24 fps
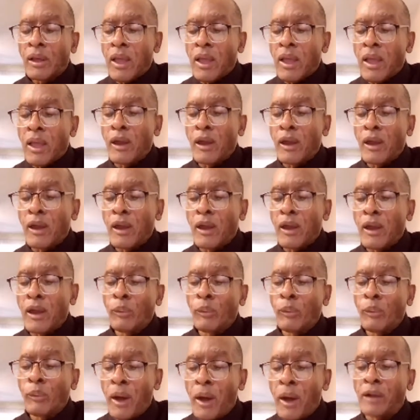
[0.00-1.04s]
and
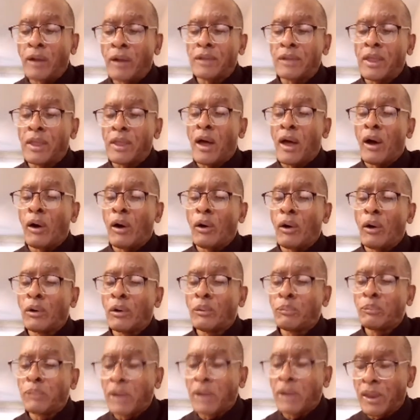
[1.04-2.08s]
all about and all
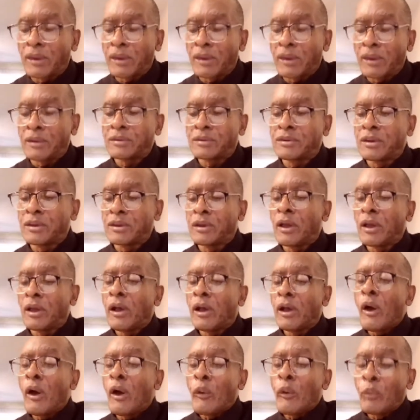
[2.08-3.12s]
ministers.
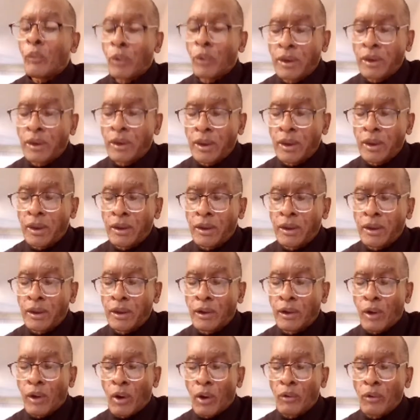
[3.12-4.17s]
We need to go
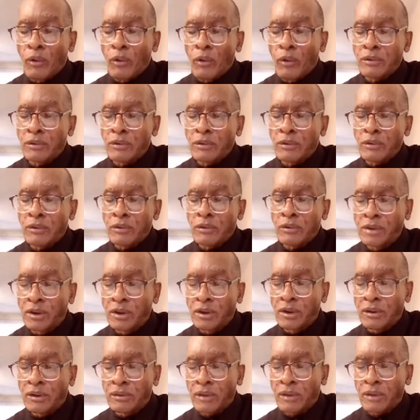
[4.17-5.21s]
to
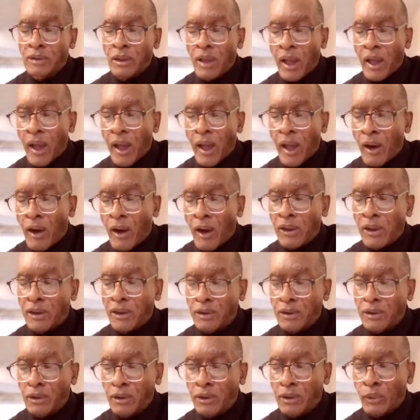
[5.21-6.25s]
out into the
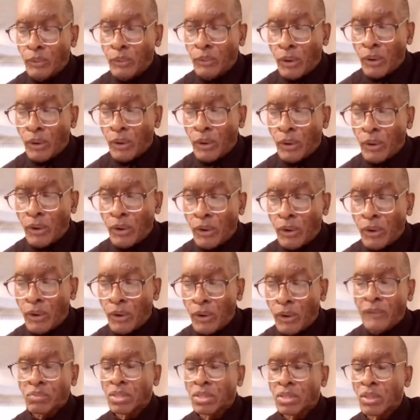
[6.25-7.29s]
world or
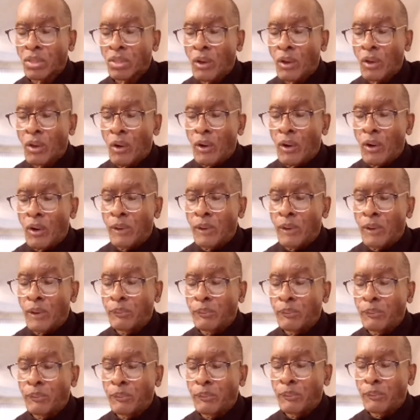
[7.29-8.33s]
minister
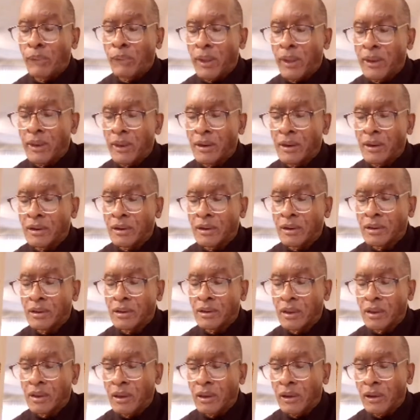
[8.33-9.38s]
but all
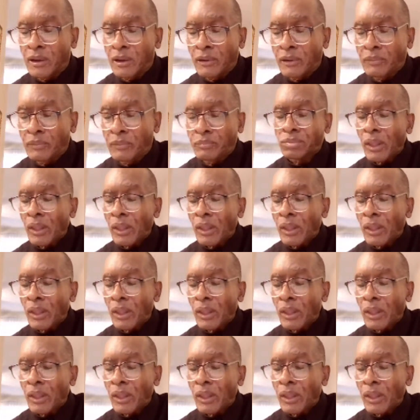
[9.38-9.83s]
souls